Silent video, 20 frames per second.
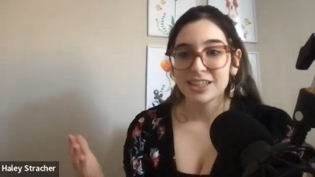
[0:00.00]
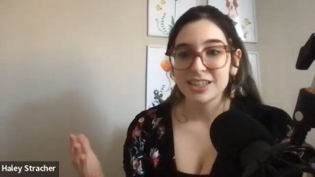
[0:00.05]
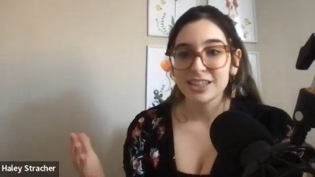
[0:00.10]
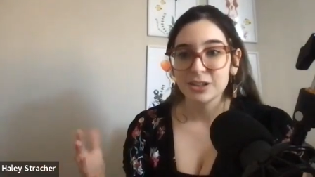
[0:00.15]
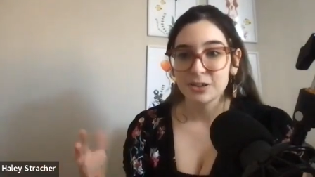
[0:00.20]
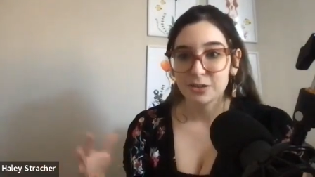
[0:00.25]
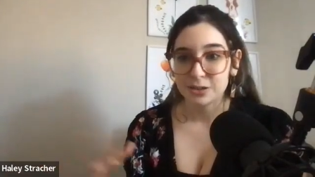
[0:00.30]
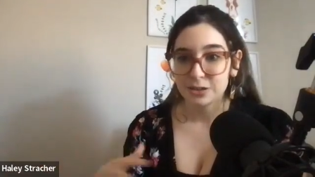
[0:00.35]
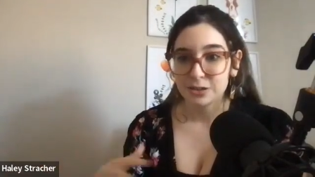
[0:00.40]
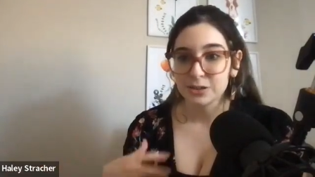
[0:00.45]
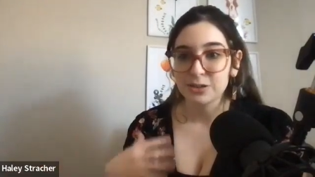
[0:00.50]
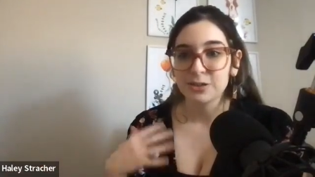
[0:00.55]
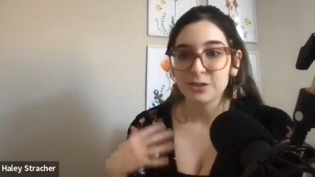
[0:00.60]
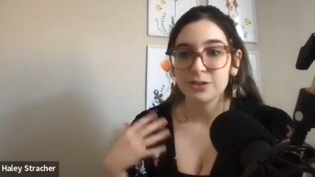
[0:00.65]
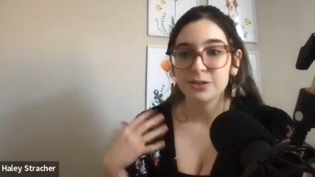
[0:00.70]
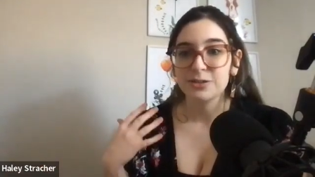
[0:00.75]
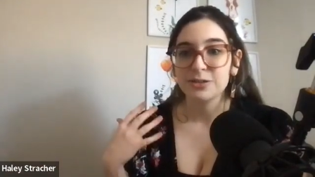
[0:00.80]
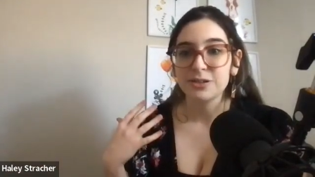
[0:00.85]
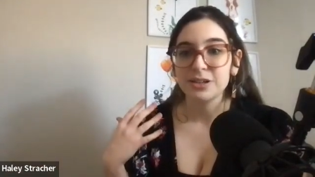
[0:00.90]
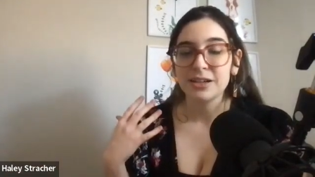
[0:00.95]
you know,
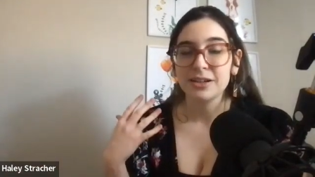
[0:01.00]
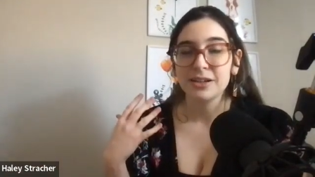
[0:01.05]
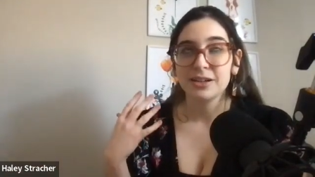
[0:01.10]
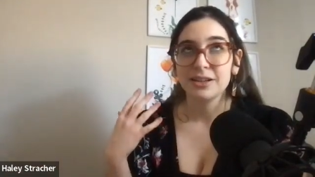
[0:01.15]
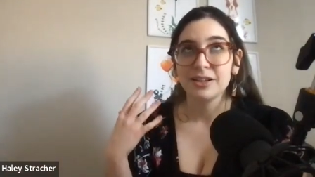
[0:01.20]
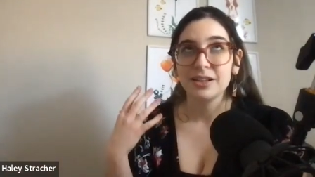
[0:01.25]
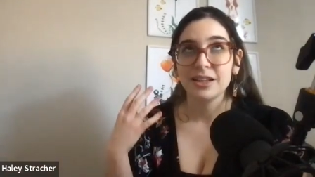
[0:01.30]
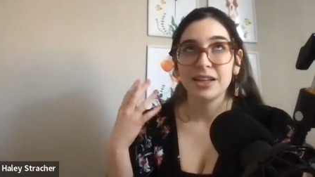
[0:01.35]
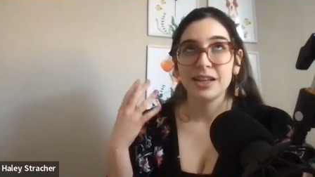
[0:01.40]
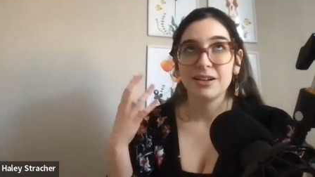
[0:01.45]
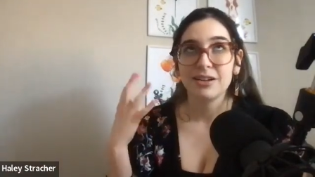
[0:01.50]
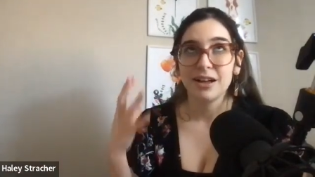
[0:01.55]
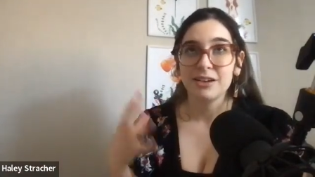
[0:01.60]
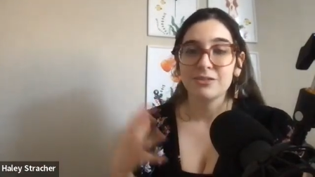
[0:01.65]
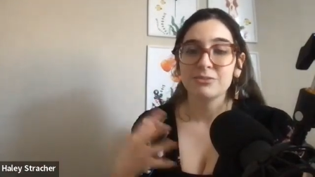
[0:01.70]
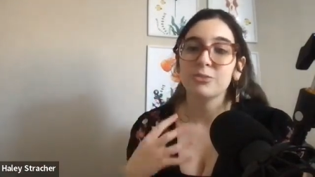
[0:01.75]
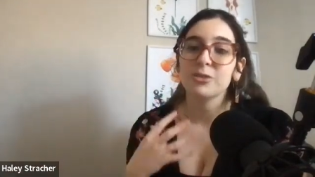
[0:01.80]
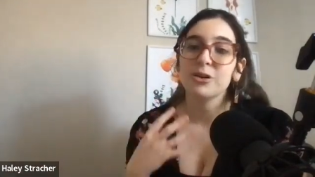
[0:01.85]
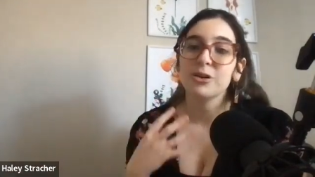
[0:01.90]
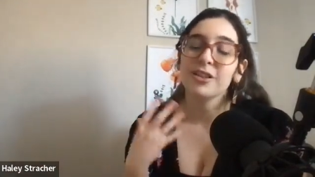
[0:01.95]
you'll it'll
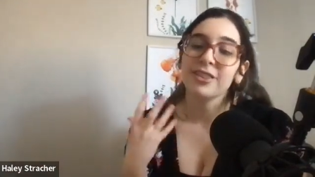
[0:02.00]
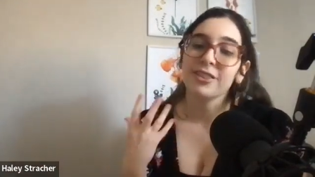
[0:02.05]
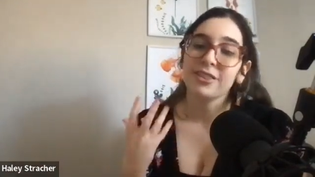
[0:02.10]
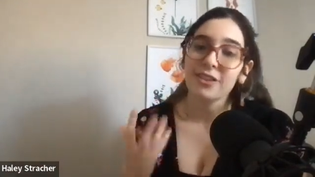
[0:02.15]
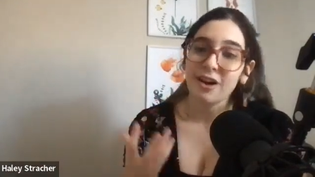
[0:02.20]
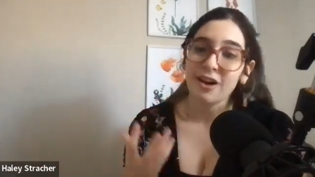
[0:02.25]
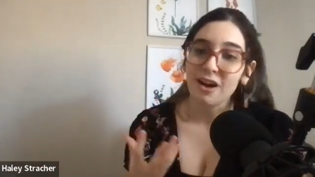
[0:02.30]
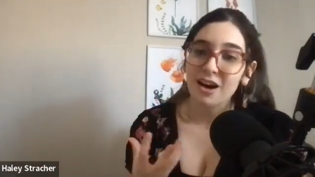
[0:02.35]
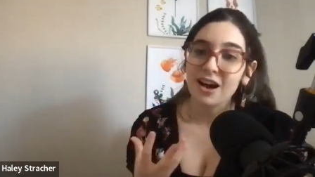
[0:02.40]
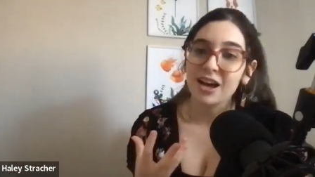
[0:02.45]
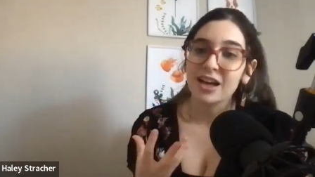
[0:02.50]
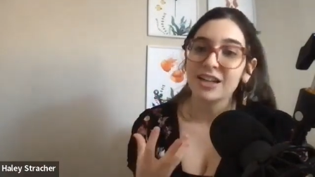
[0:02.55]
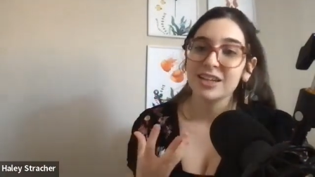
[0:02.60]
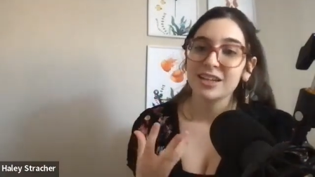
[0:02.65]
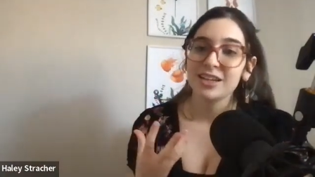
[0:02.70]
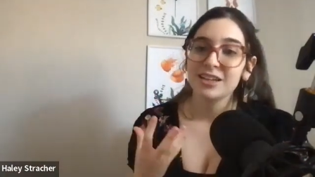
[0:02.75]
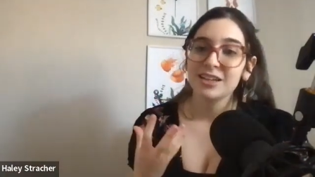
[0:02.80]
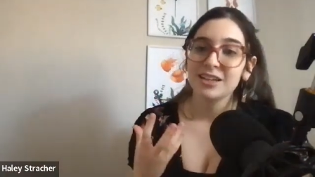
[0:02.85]
have more thought